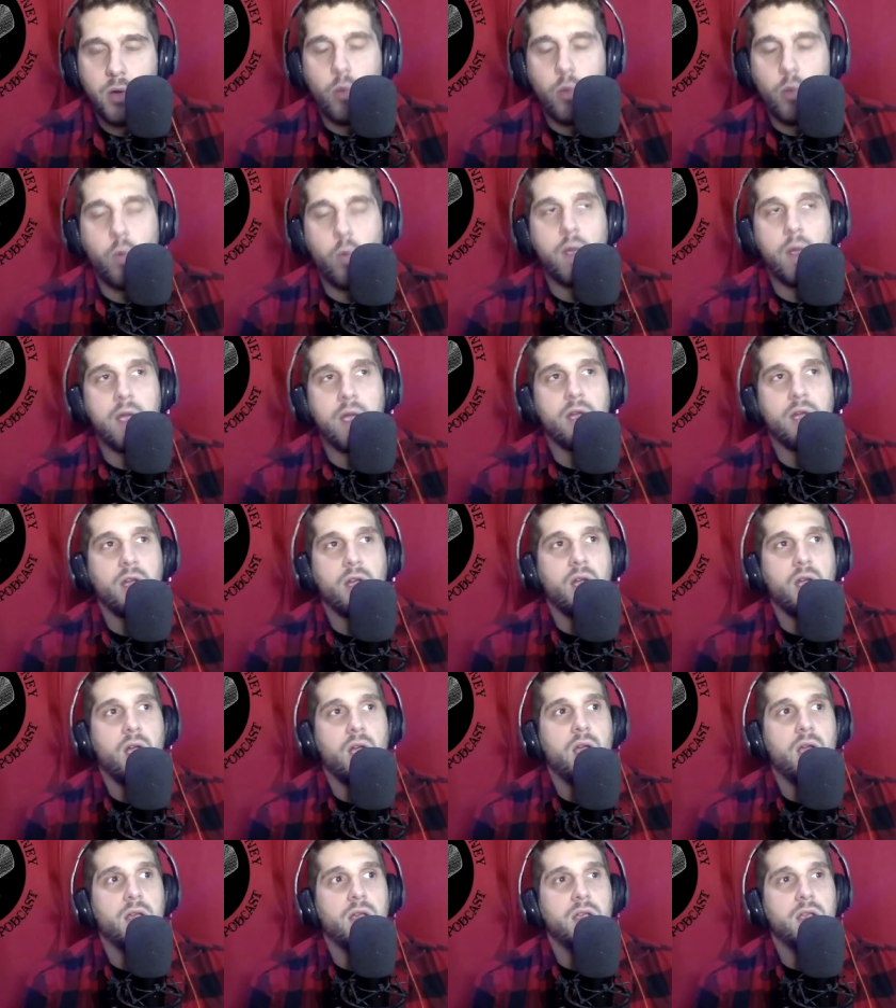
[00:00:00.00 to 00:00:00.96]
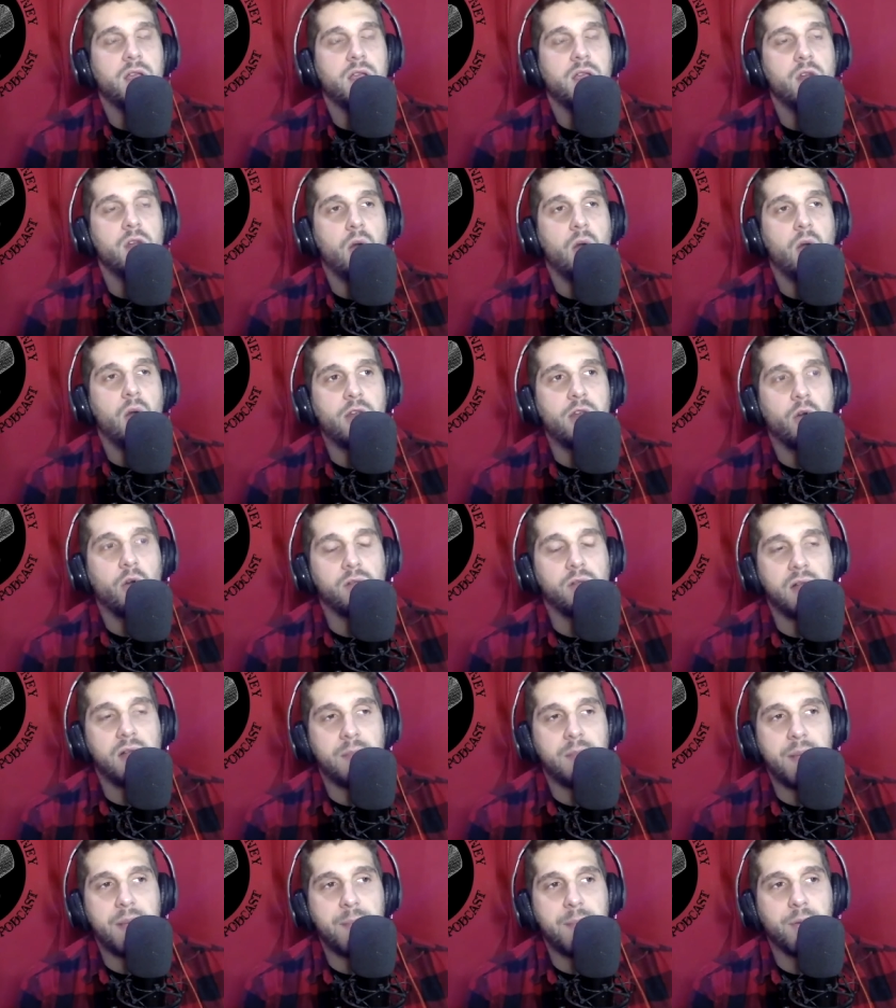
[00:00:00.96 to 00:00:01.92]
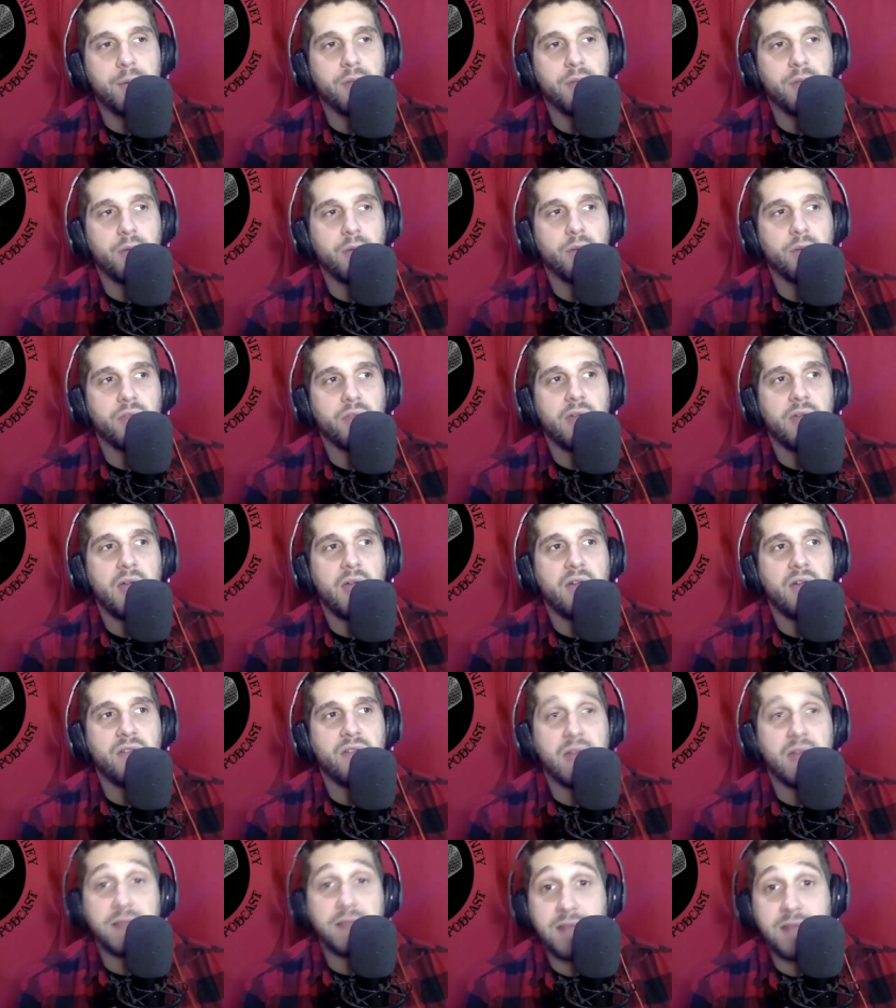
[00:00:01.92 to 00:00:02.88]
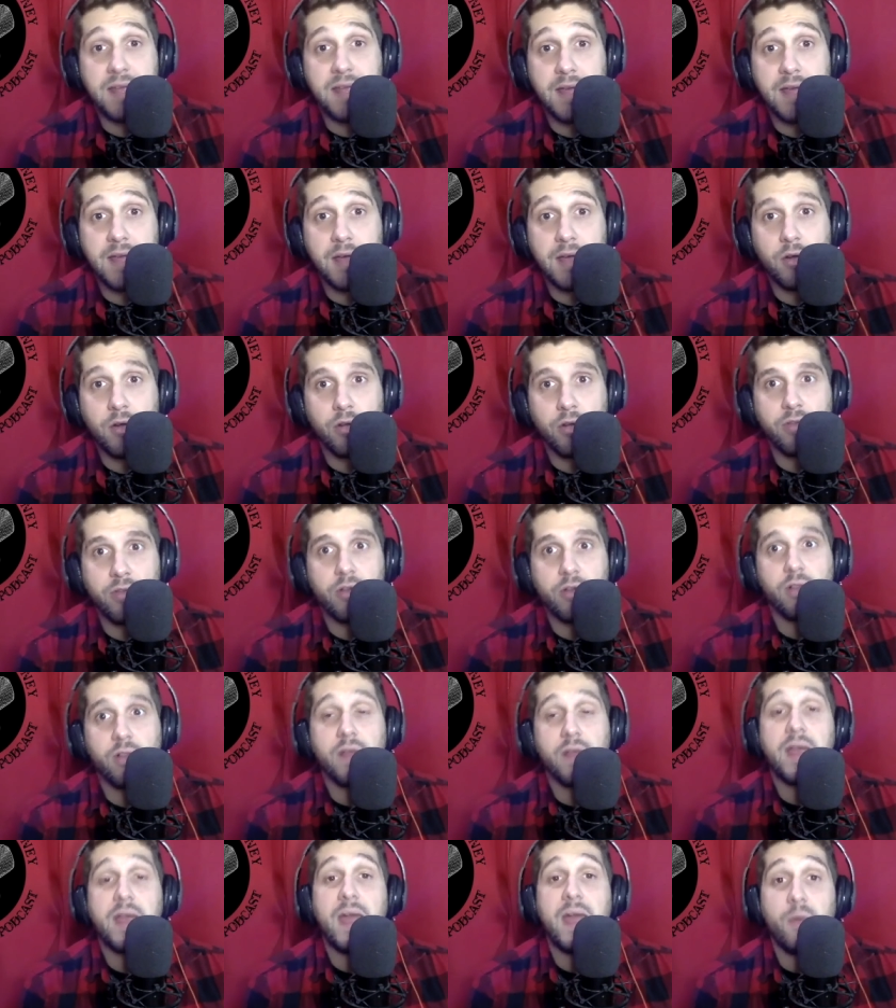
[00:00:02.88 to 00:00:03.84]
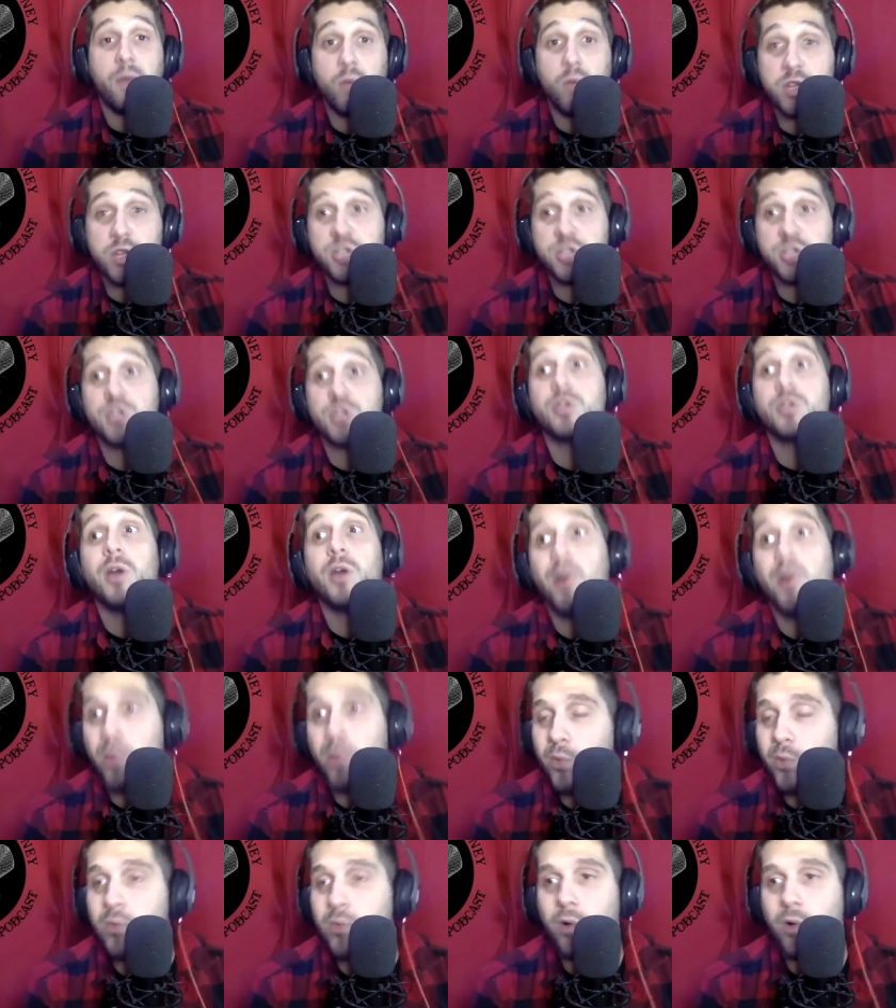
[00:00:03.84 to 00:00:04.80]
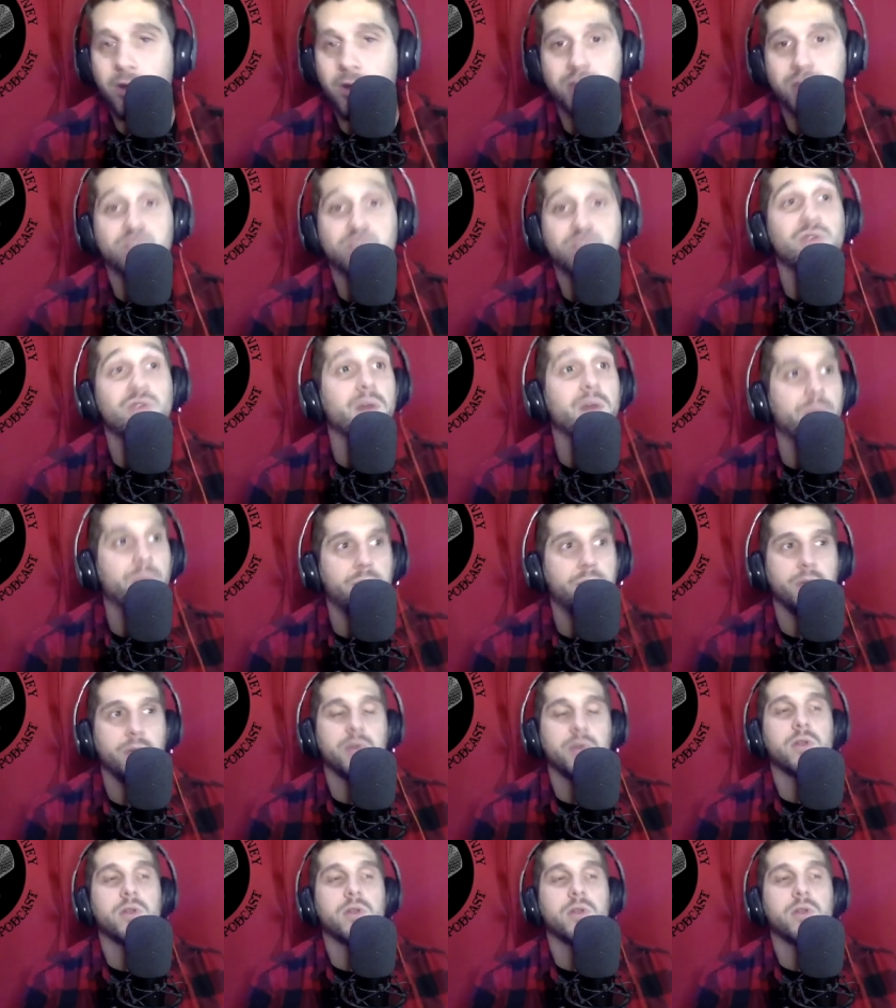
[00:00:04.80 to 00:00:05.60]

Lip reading: where I know a lot of people they have an idea, or they'll go like, hey, we should go on a trip,